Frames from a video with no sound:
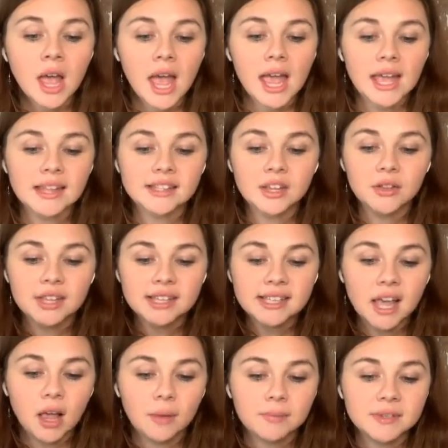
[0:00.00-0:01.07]
And so
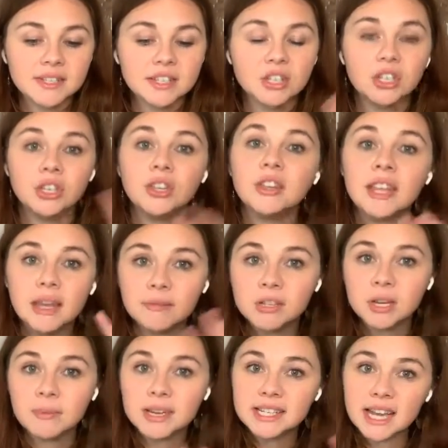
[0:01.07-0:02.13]
this helps them
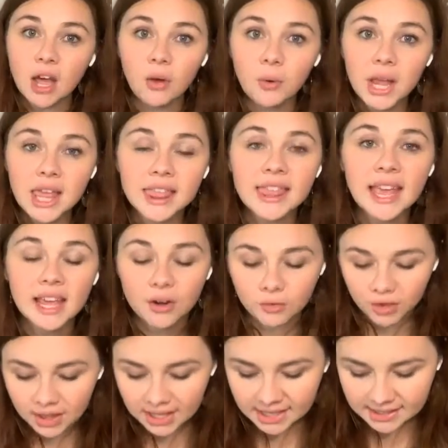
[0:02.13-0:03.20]
to be dealt with and
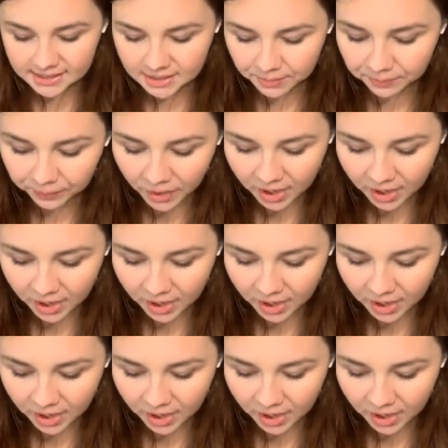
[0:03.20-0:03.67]
released.